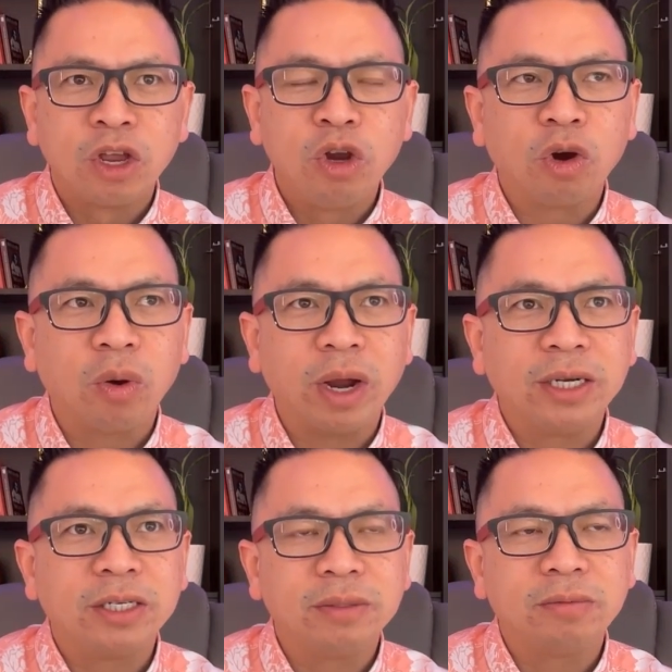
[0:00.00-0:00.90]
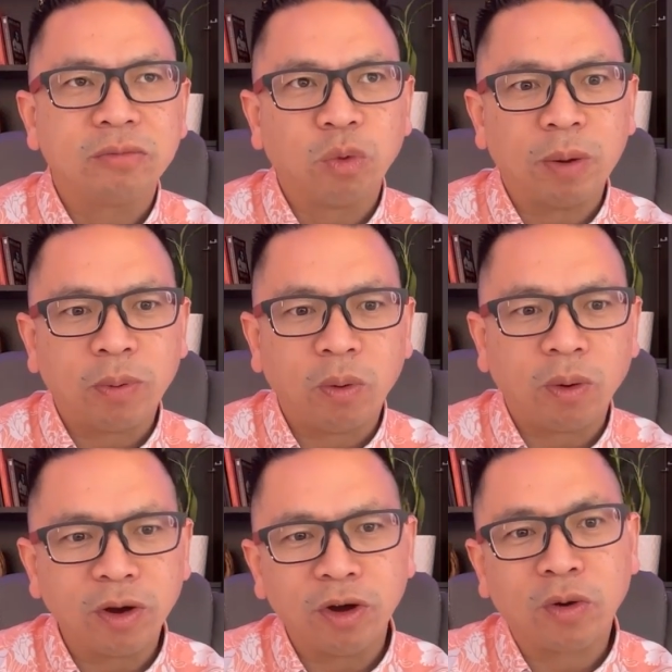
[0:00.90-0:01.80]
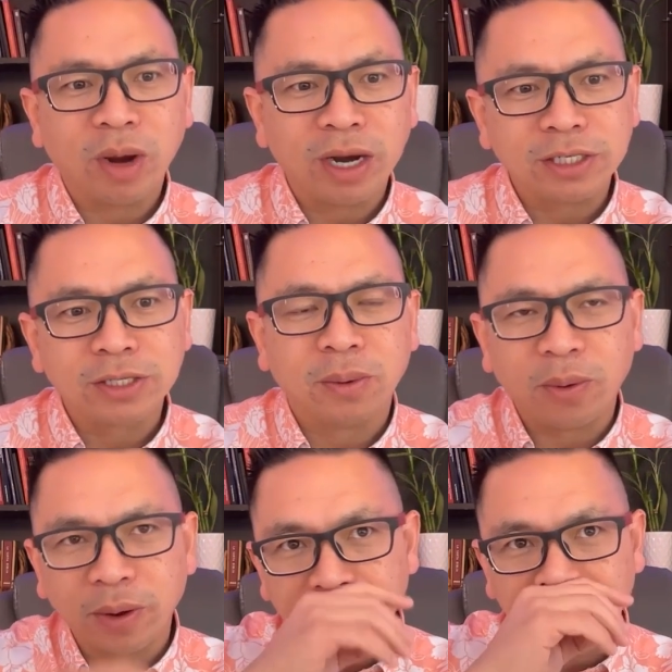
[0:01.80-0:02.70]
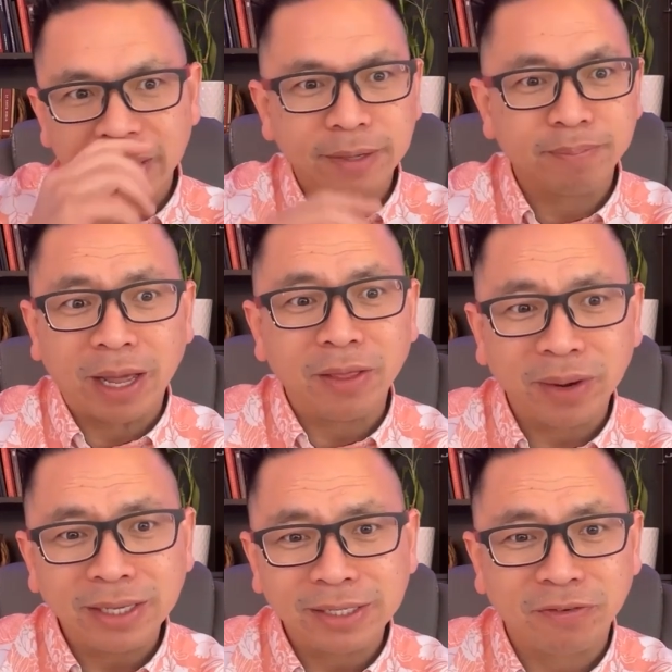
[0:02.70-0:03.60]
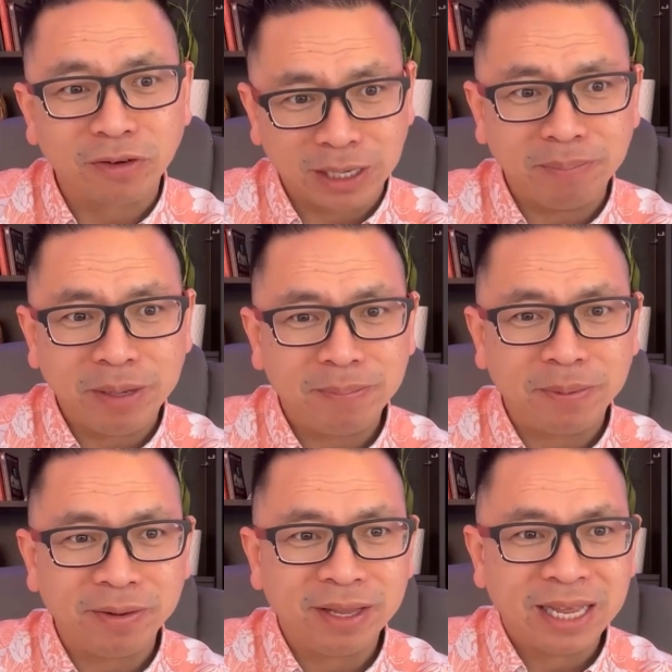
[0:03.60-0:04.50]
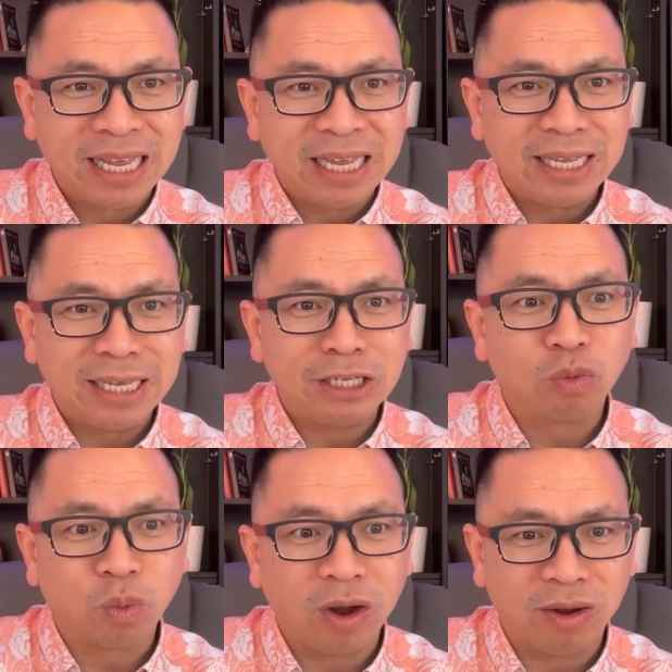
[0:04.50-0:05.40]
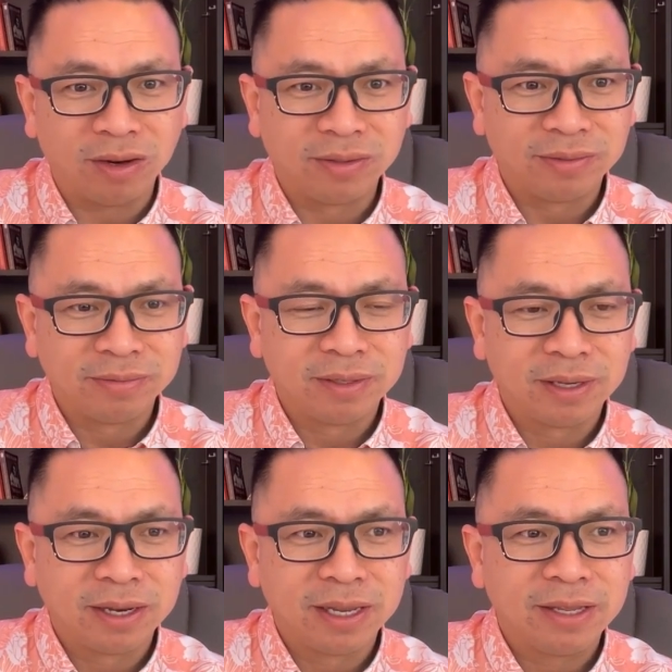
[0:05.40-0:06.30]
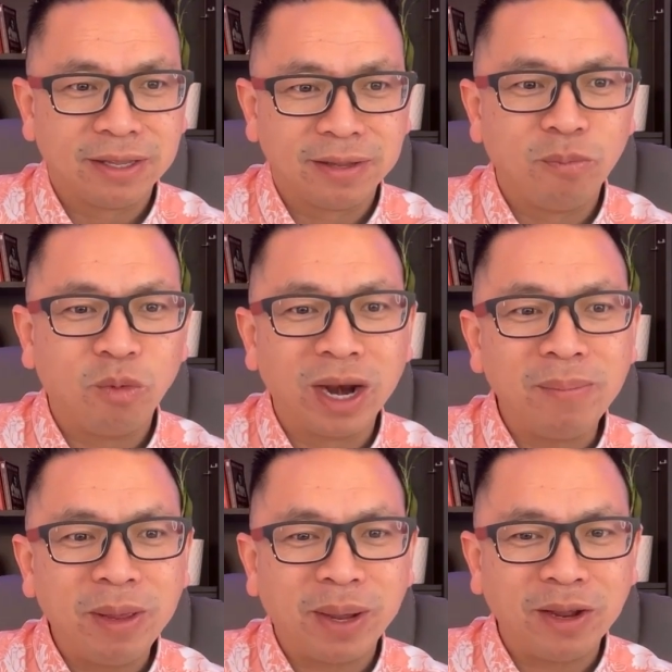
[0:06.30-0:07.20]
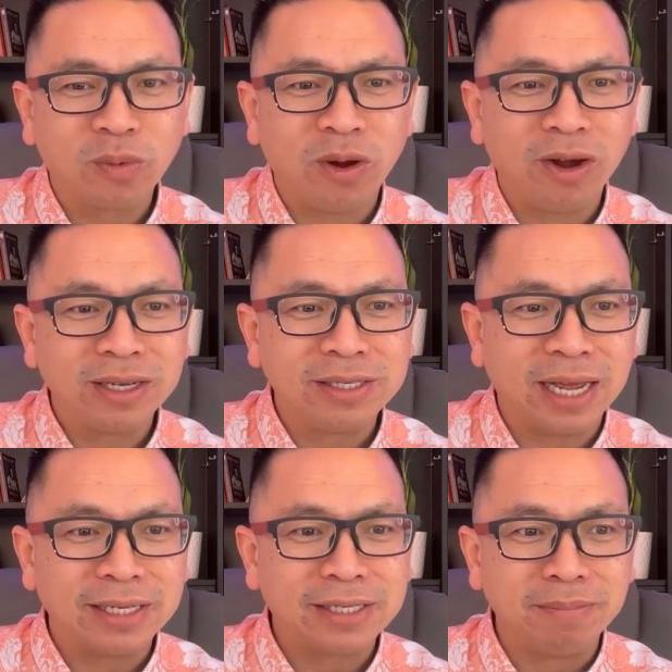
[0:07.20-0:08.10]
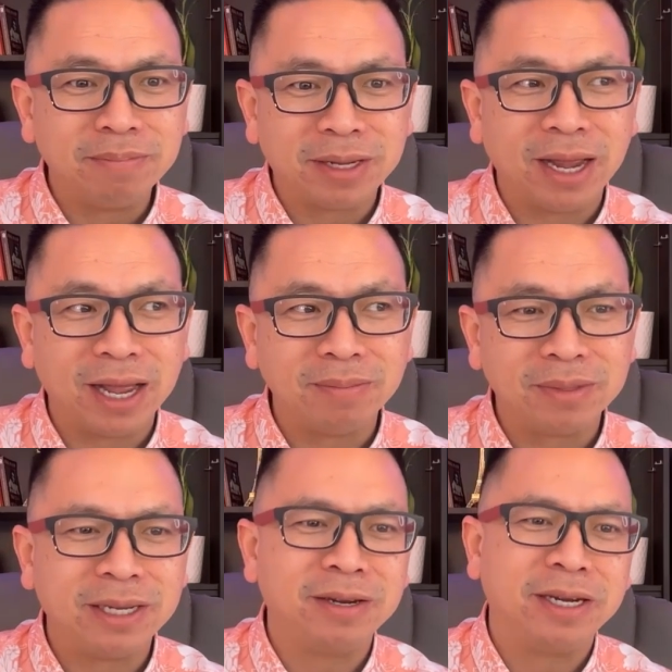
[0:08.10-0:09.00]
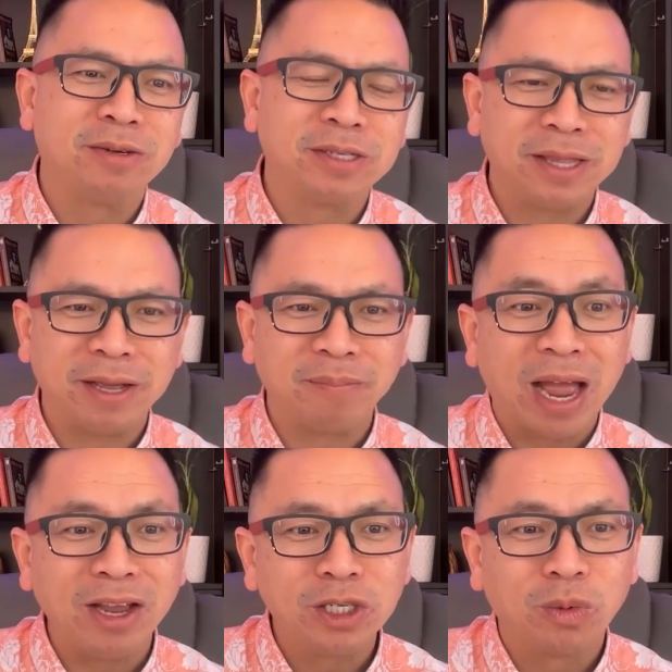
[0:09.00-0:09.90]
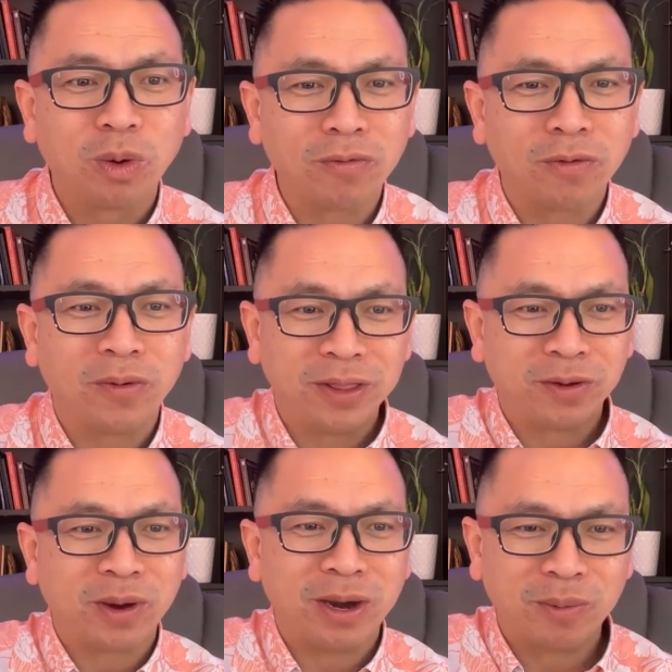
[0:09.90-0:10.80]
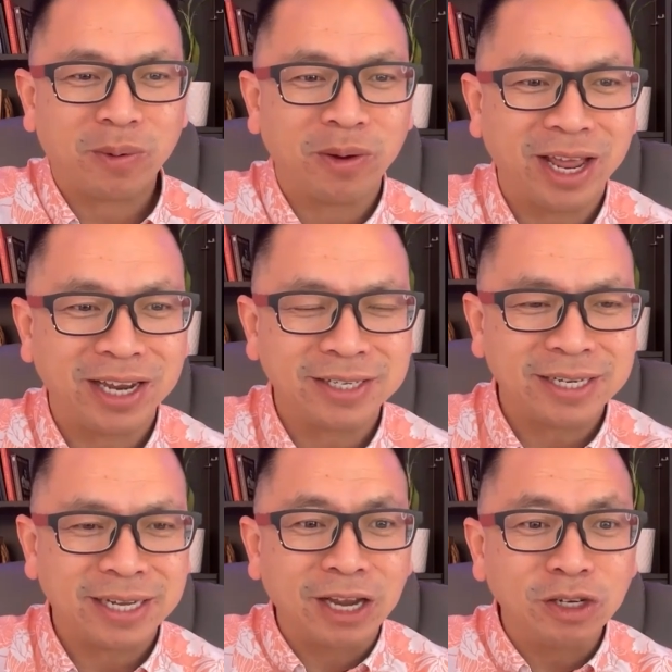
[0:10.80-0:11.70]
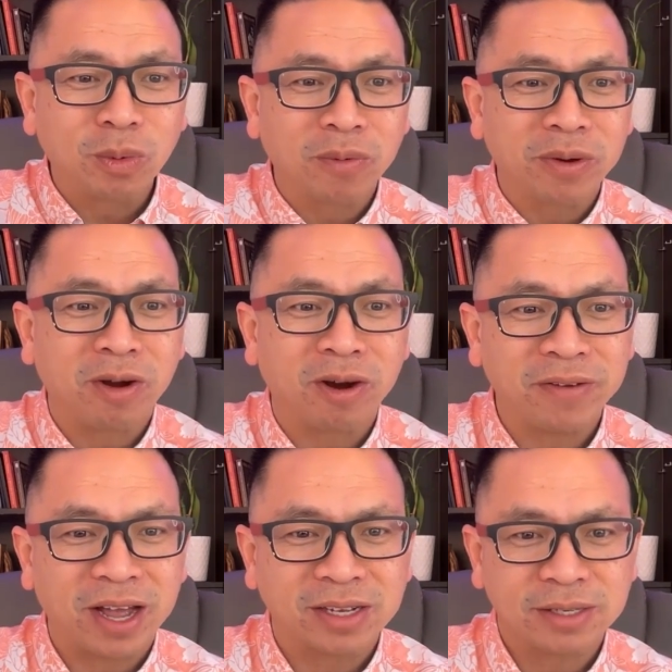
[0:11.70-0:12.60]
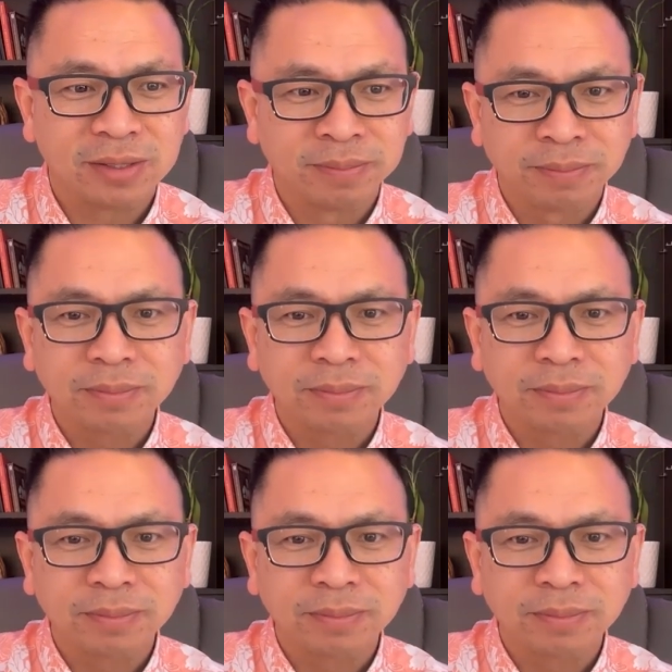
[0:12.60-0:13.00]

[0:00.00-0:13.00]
your credit report or your credit score, by the way, for some people is wrong. What I mean by it wrong is that sometimes, here's the thing. I used to work for one of the credit reporting agencies. I used to work with Carfax.